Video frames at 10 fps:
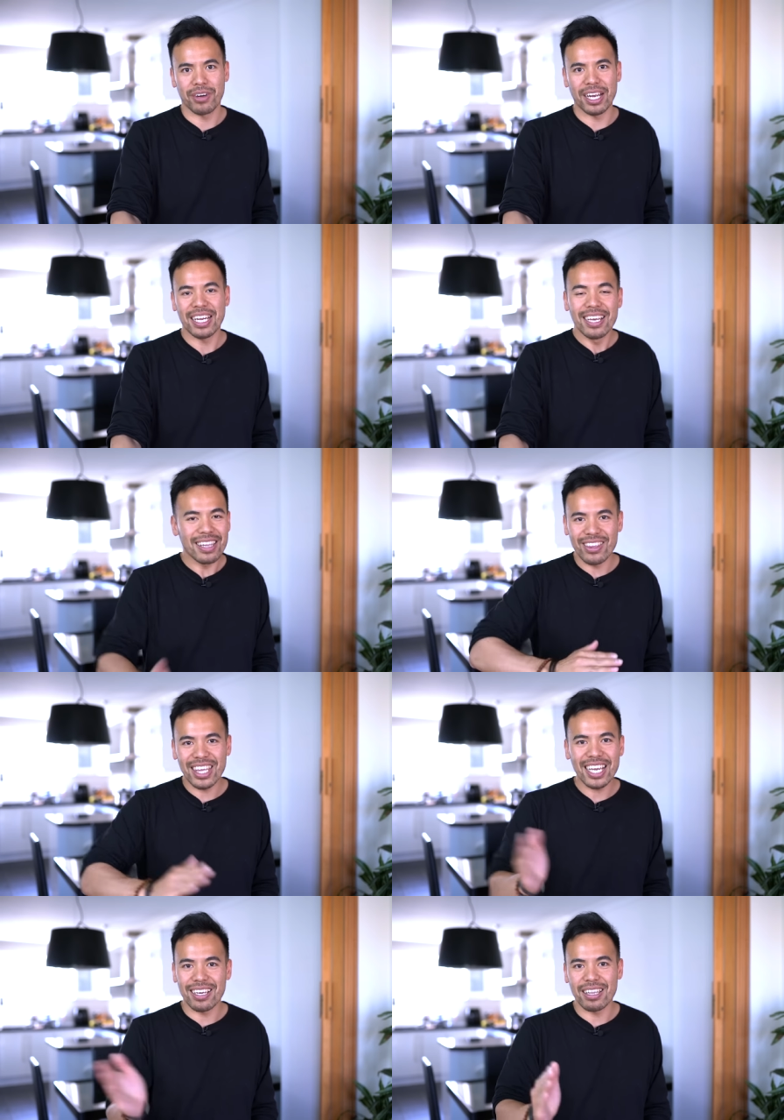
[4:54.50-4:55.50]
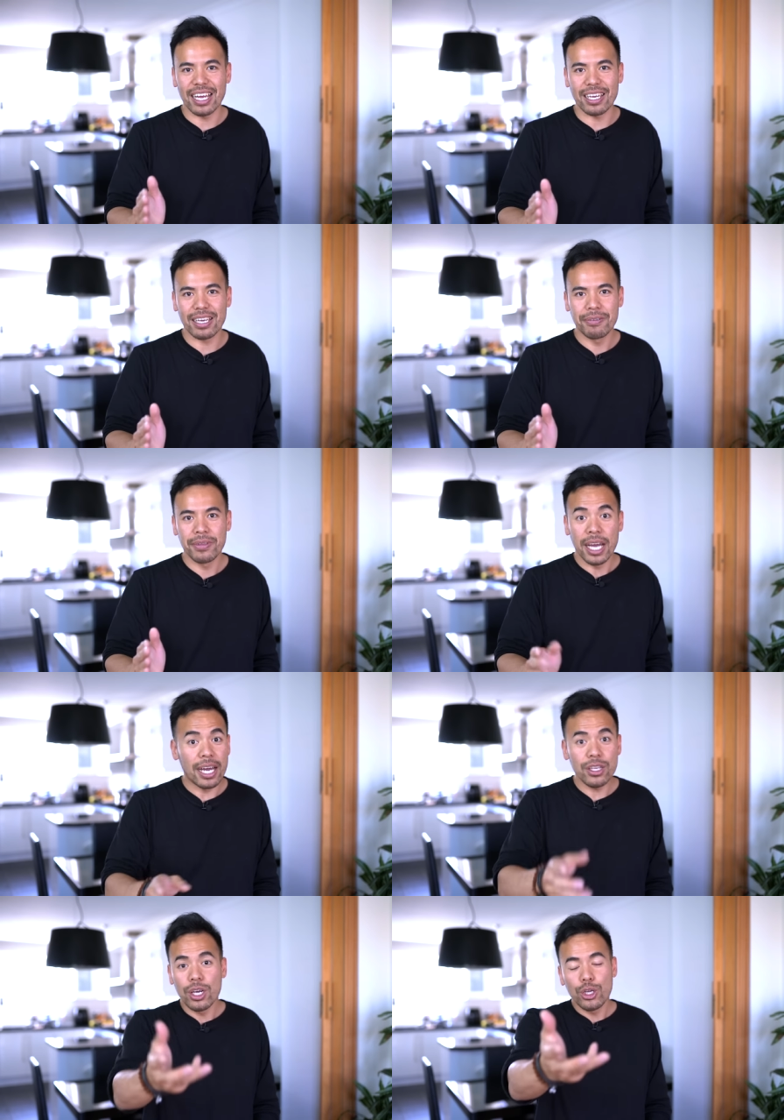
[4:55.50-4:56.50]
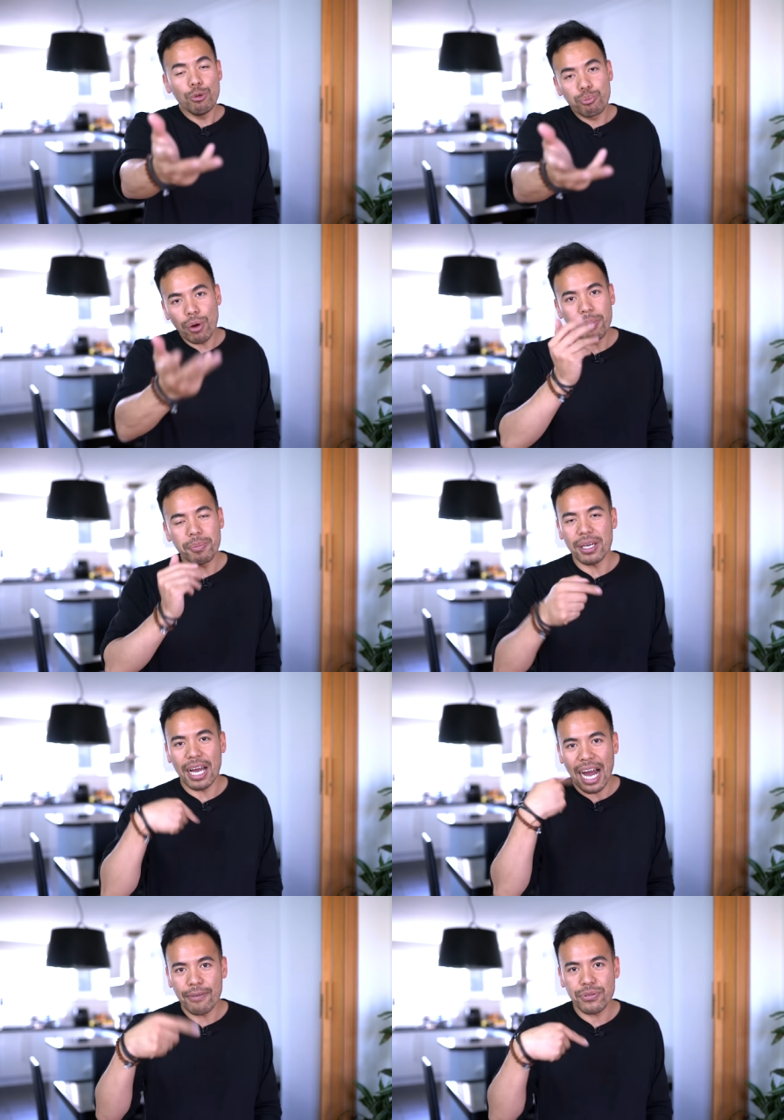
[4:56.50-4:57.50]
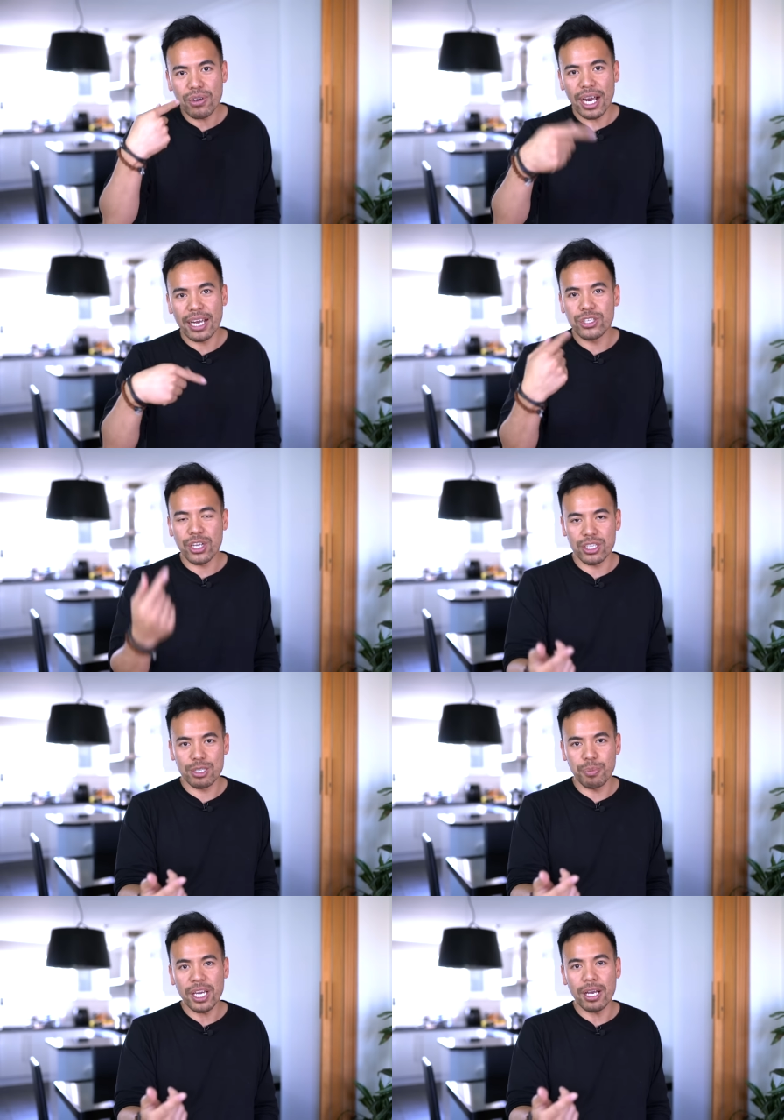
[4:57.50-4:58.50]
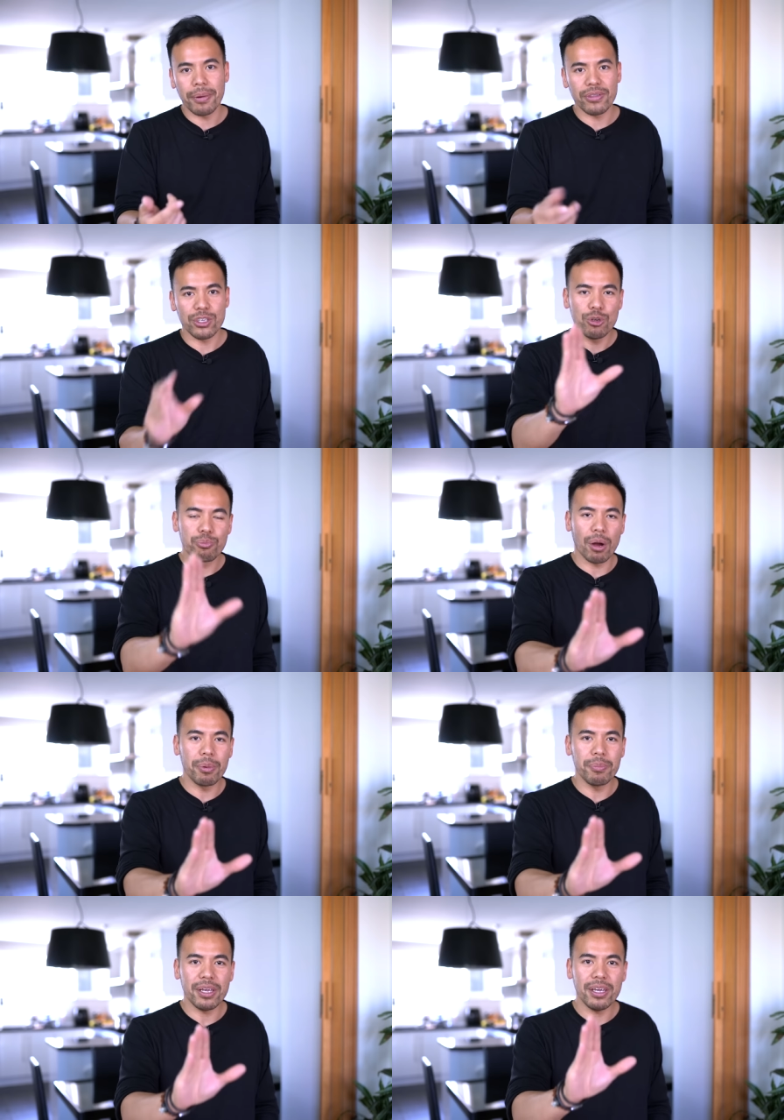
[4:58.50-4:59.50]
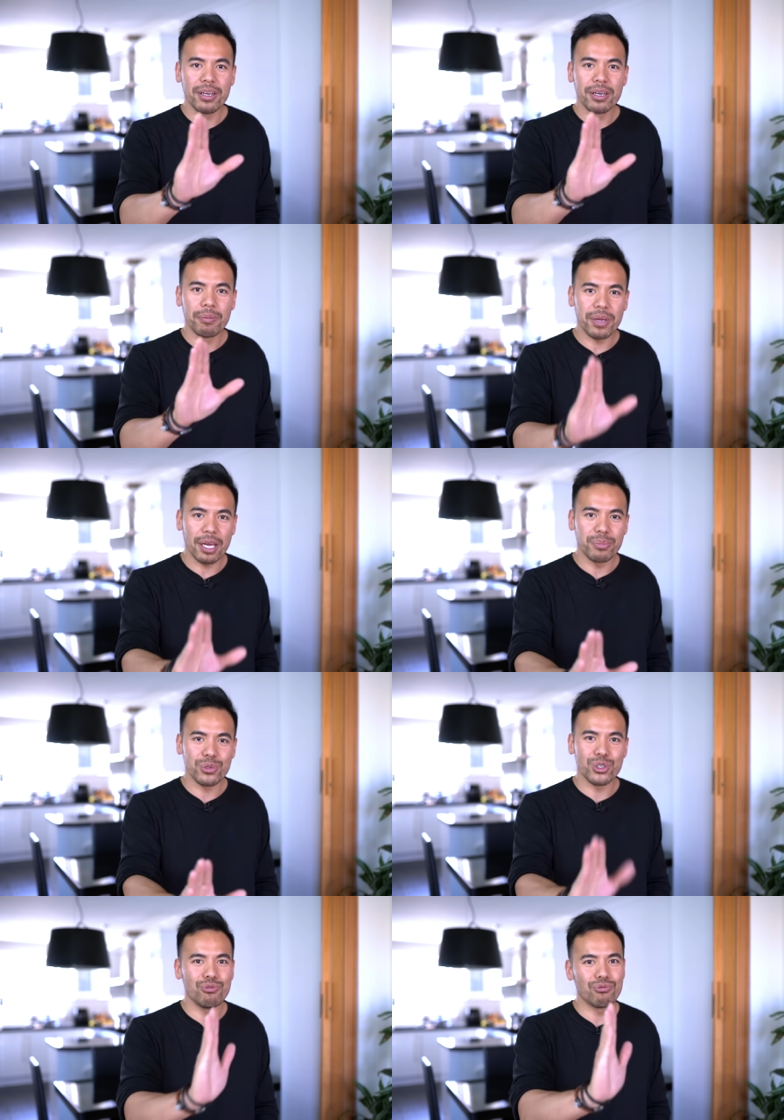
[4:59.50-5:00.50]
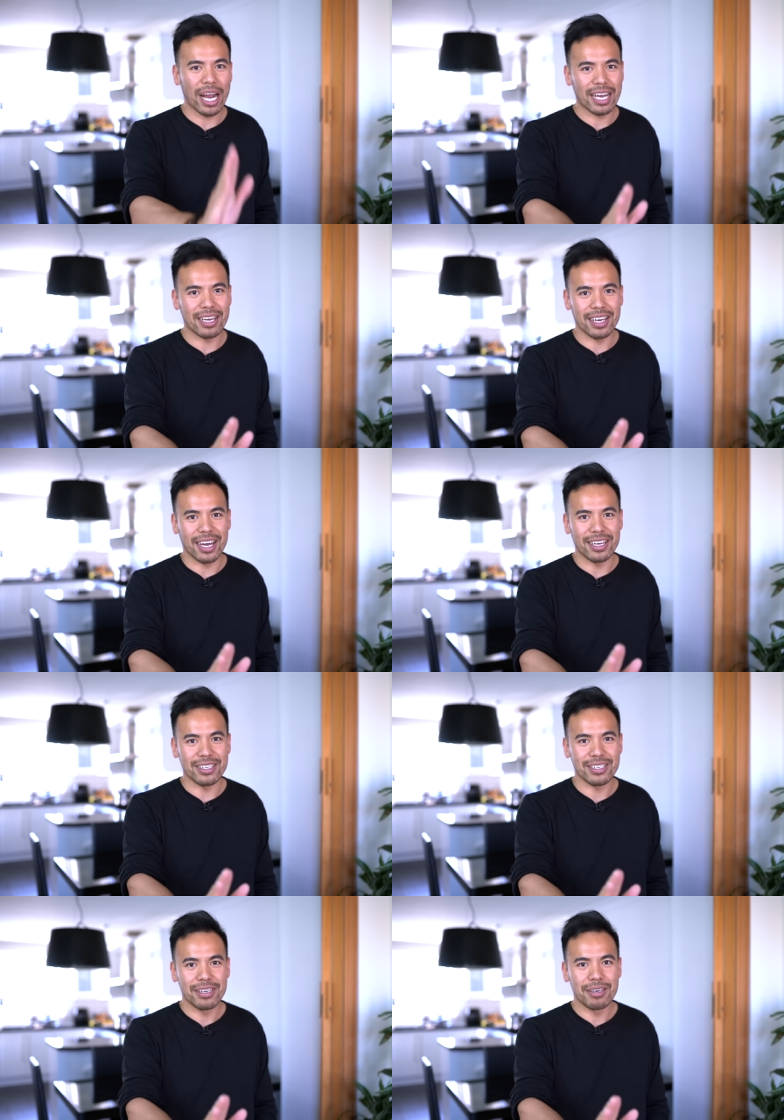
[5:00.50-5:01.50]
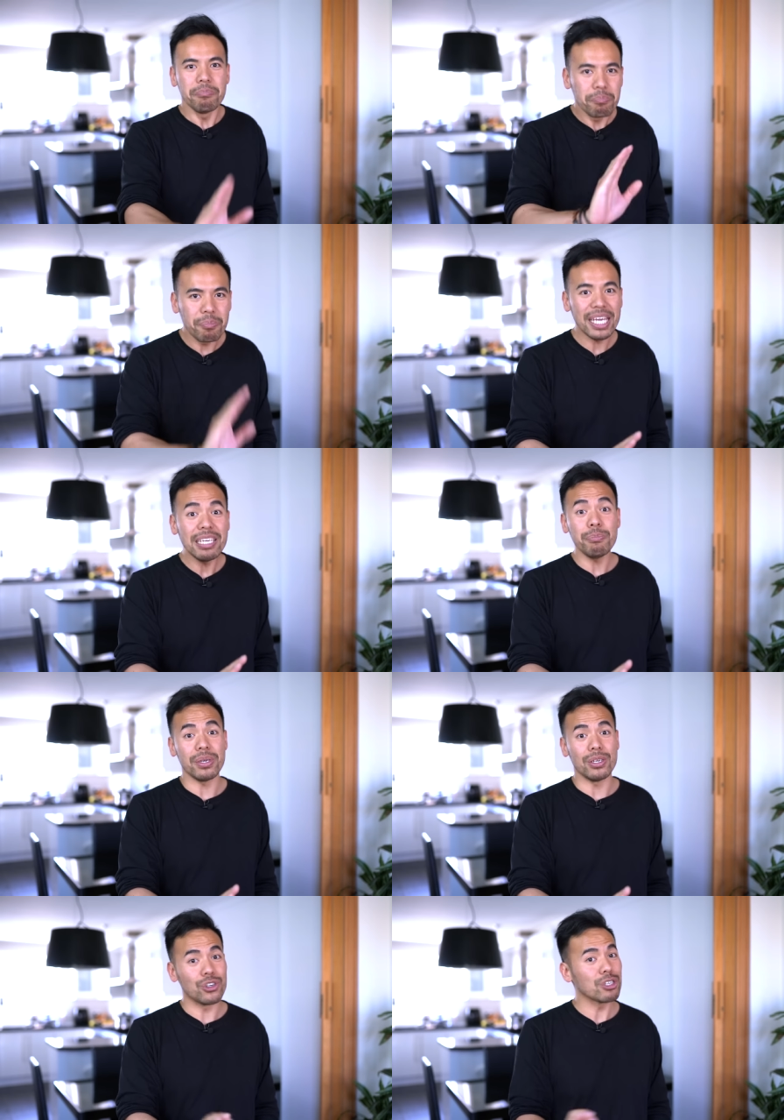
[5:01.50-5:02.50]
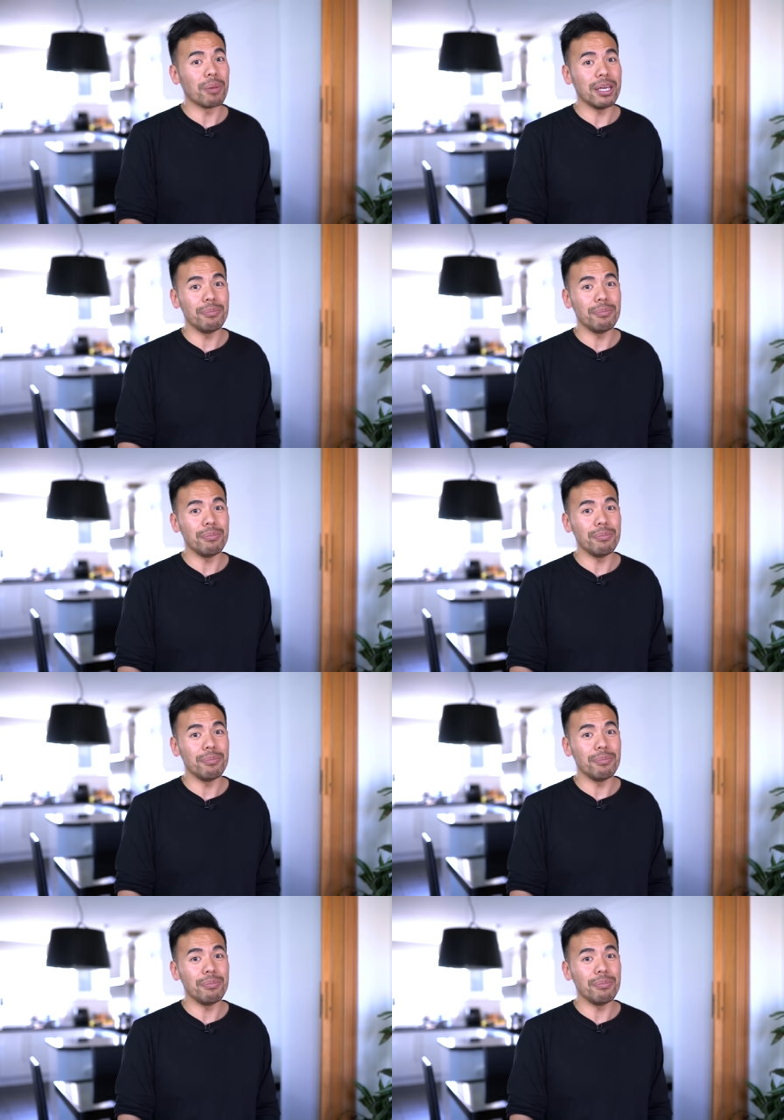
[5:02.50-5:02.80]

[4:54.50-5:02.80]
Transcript: right? They think alike. And you probably, after I start speaking about this, you probably be able to recognize, maybe, just